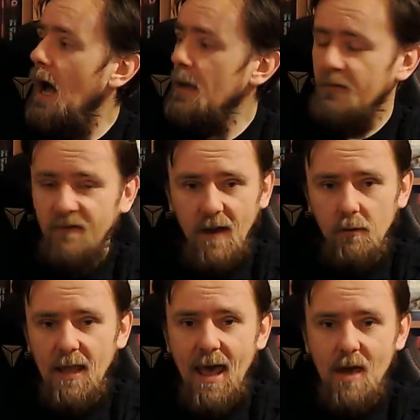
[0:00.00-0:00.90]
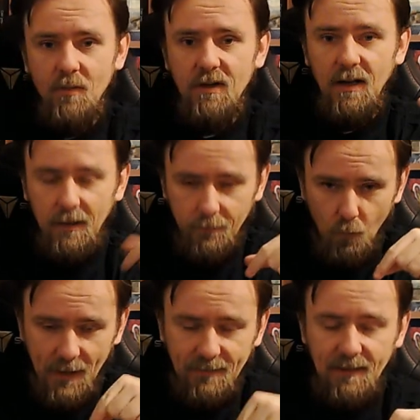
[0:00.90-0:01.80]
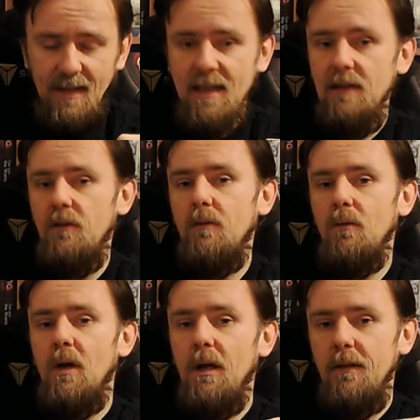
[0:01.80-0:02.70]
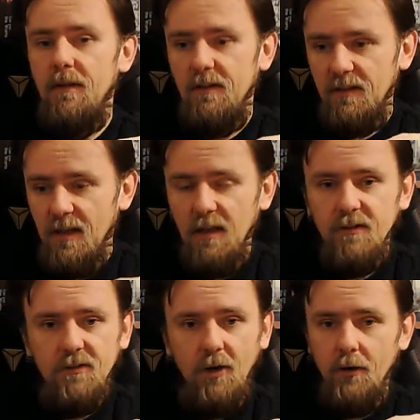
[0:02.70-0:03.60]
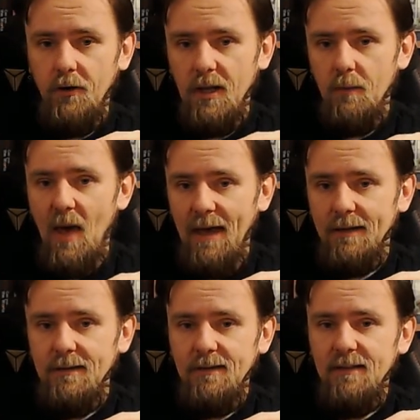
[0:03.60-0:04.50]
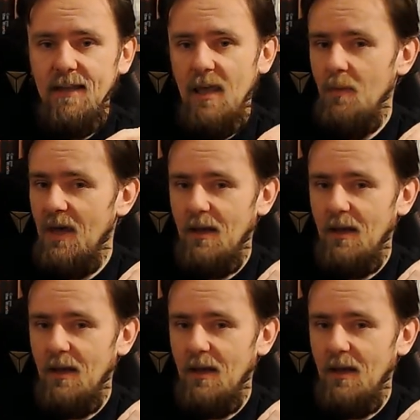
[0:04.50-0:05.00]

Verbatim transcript: I'm very happy that I went into this Kickstarter and I backed this game,